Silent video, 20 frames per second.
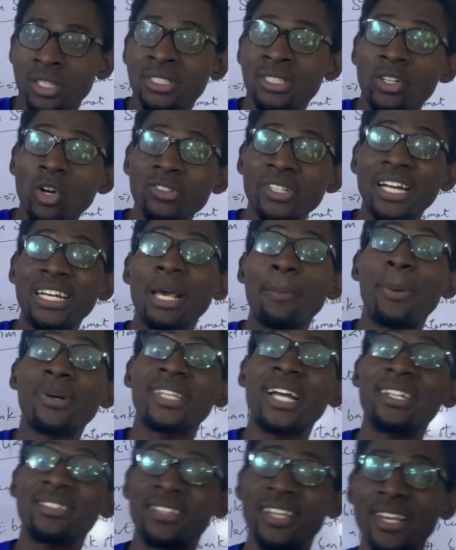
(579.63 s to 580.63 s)
Those are the
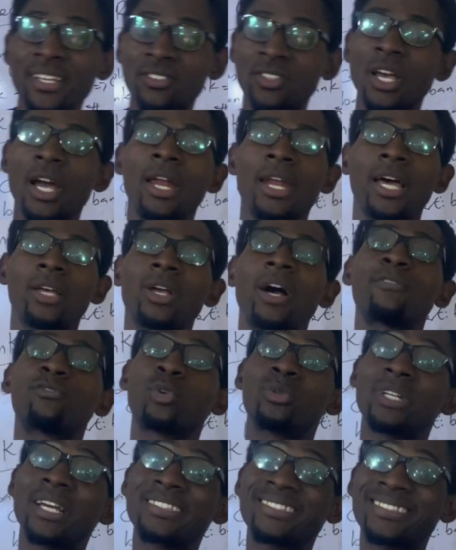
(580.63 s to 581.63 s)
important things you have to
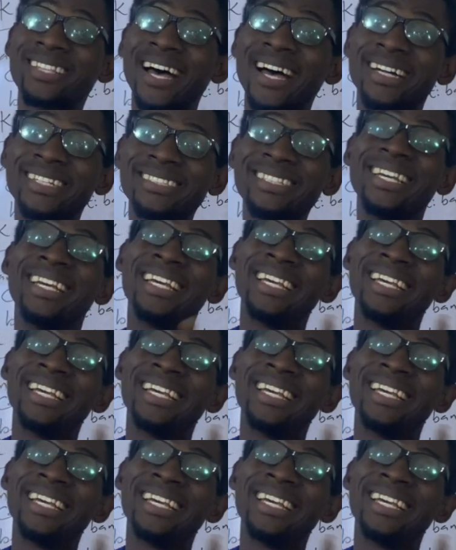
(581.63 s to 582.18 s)
understand